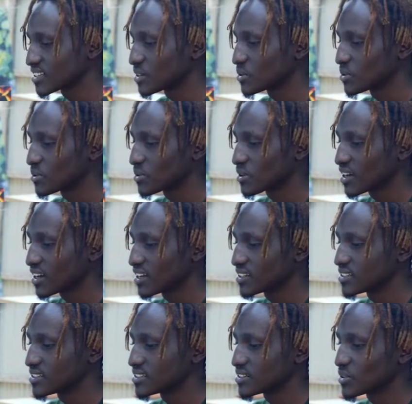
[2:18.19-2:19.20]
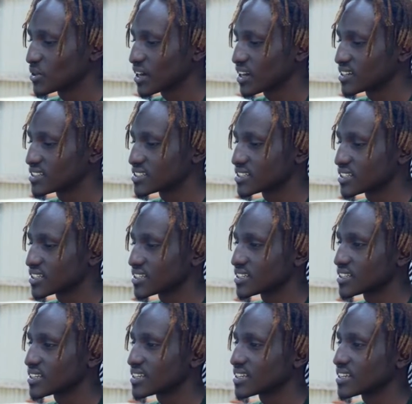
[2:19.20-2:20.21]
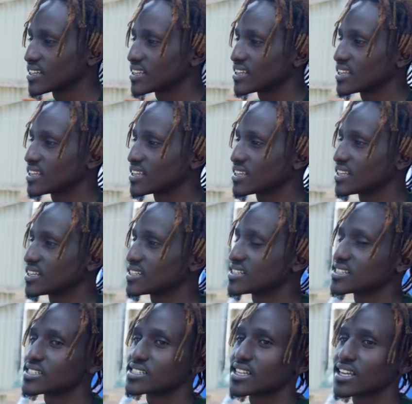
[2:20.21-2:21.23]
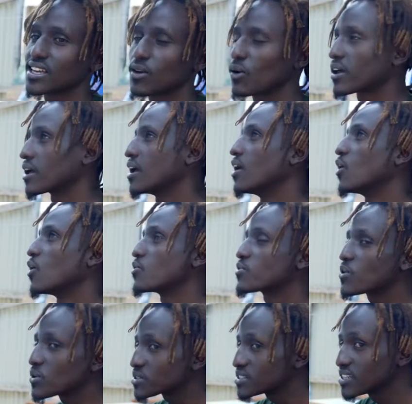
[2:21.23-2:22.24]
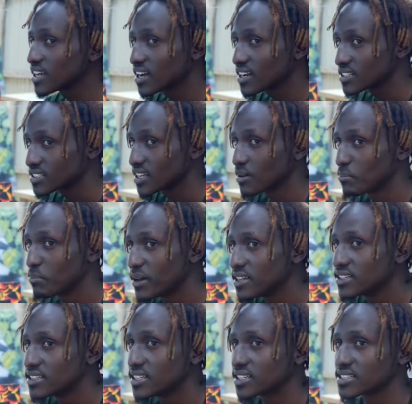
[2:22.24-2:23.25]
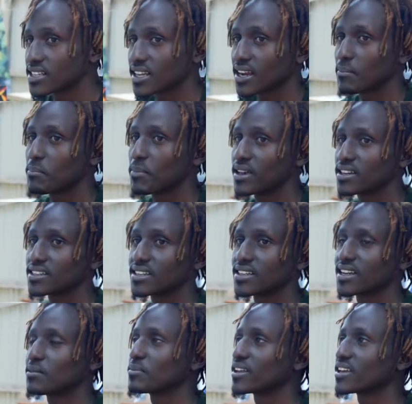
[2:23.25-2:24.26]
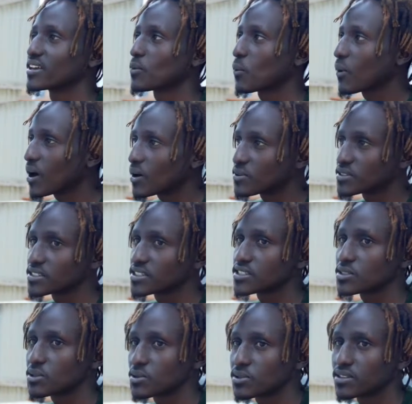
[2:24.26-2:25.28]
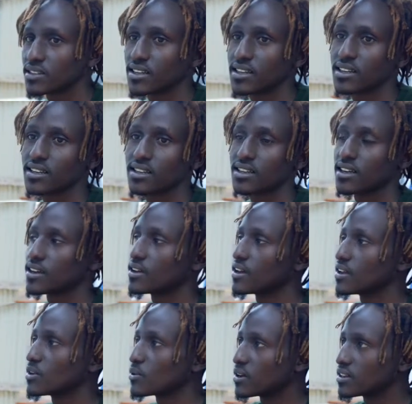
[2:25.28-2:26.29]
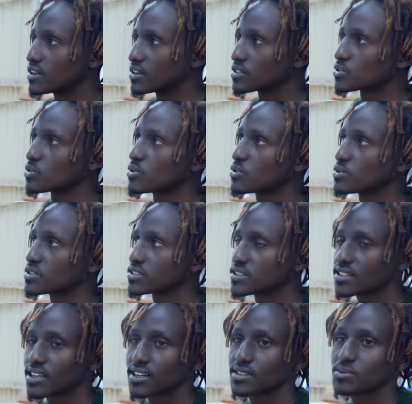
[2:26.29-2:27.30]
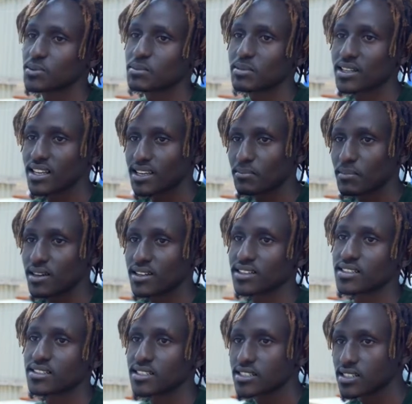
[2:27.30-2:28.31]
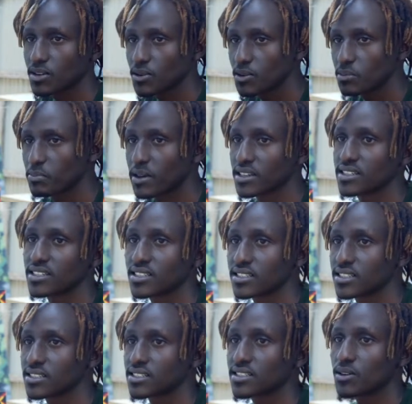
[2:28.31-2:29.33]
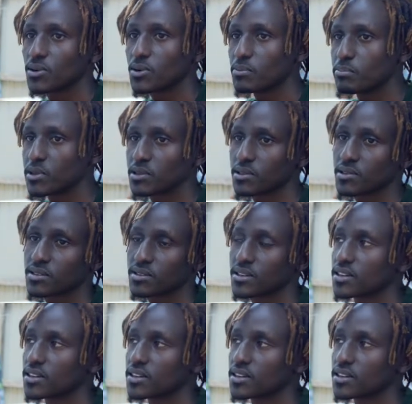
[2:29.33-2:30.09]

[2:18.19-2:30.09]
you, you, can't, you can't say this is like, okay, of course there are some paintings that I made and I'm like, wow, this is good. And anyone else who will see that will be like, man, this is a good painting, this is a good mirror.